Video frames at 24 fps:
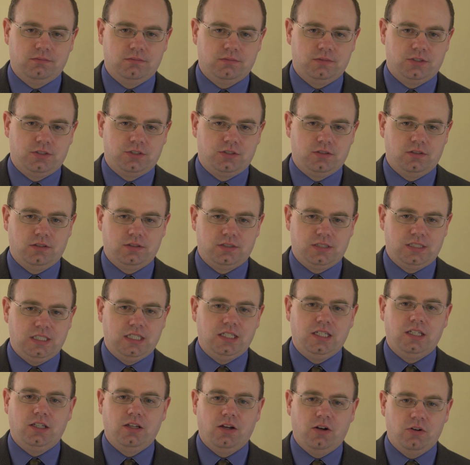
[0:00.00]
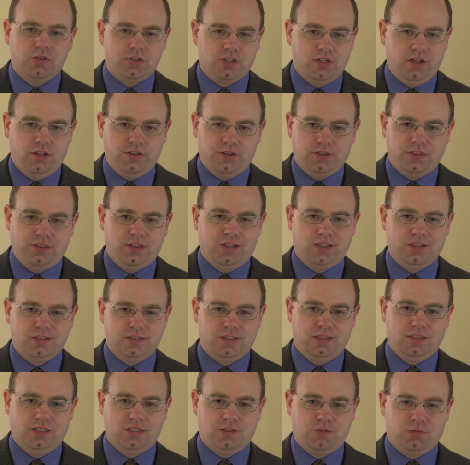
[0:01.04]
CDOs and other things
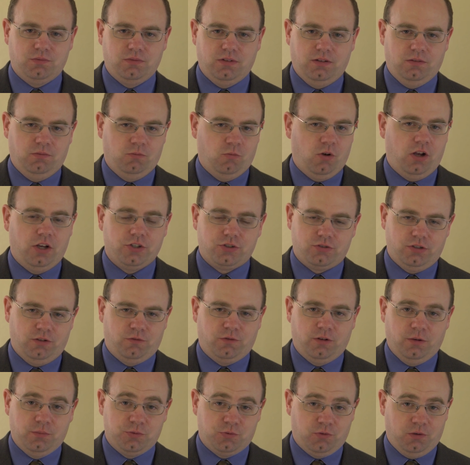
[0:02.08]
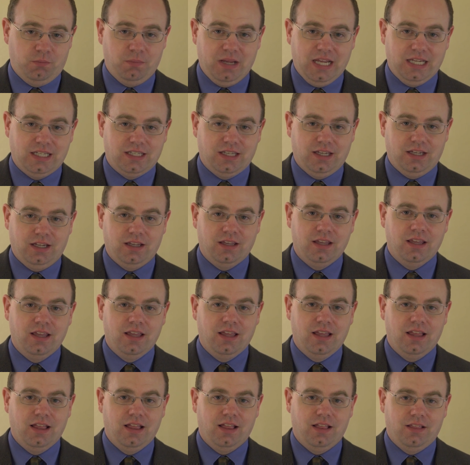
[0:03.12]
that these Wall Street firms were making,
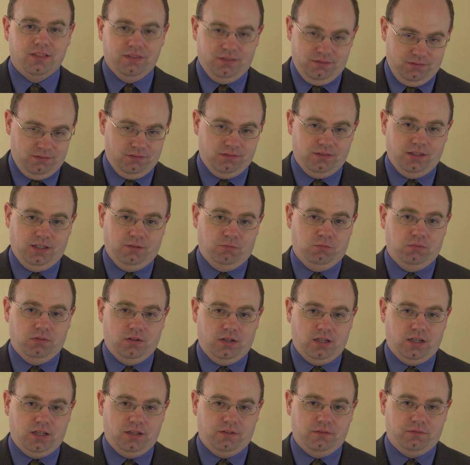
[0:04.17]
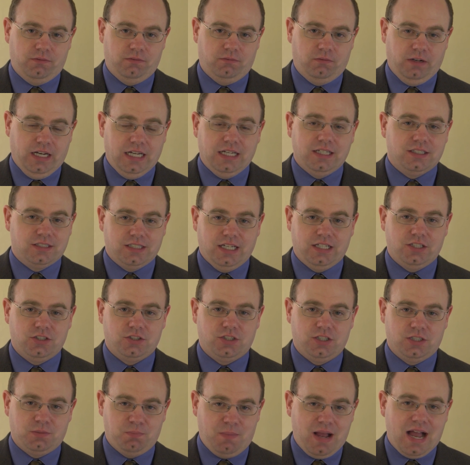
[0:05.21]
the ratings
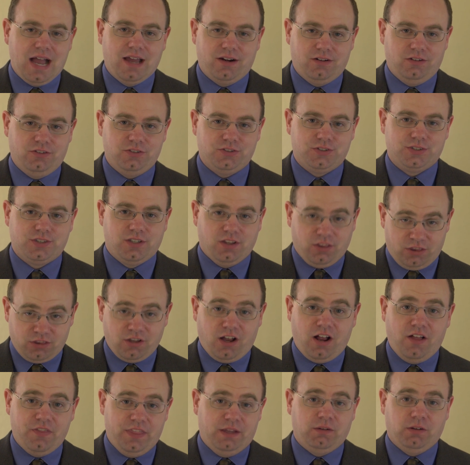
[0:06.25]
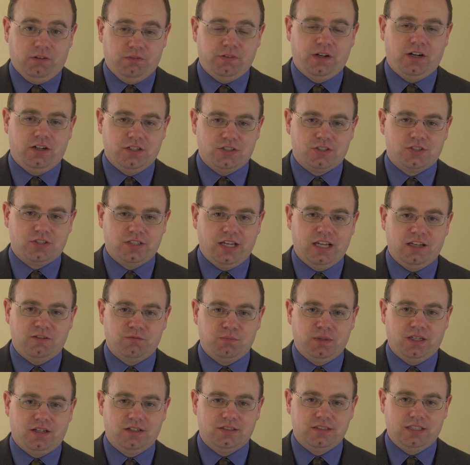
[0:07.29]
agencies' models thought they were very
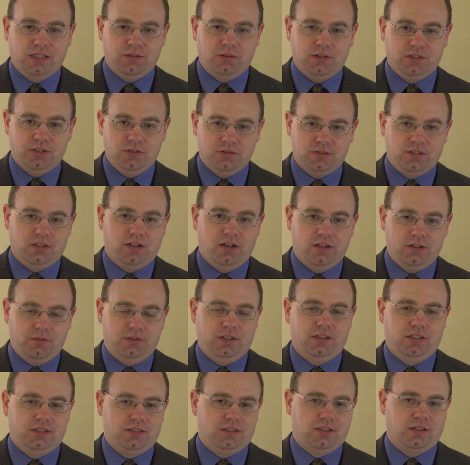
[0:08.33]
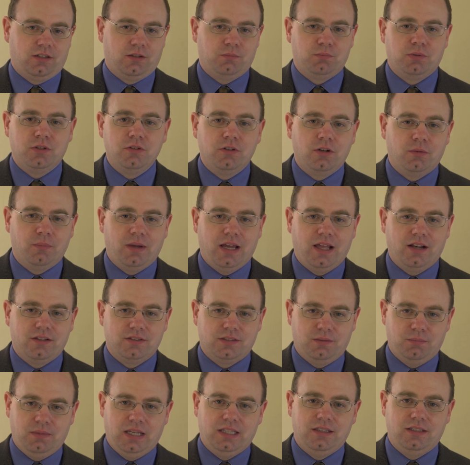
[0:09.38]
safe because they were using unrealistic computer
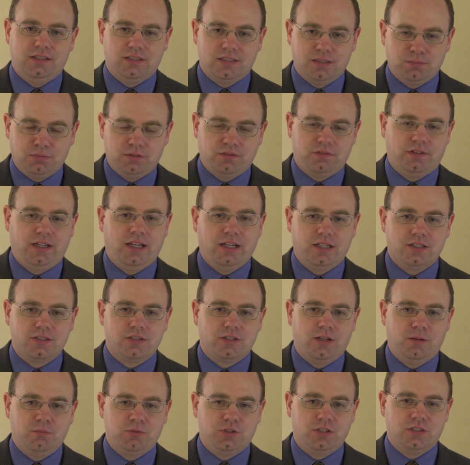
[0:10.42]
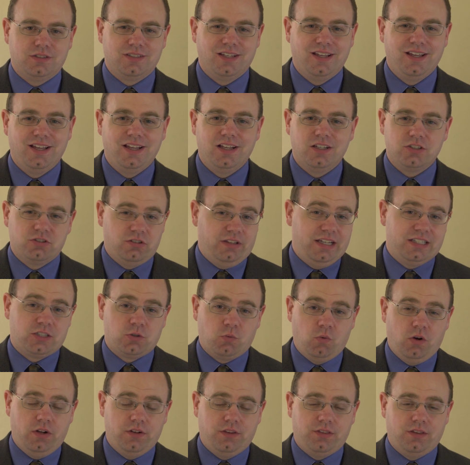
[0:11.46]
models that made these simplifying assumptions. So that's
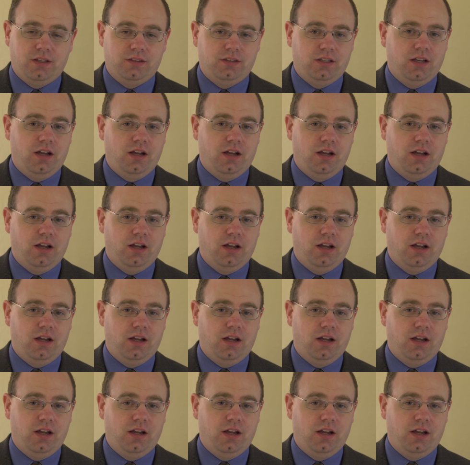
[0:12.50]
one thing.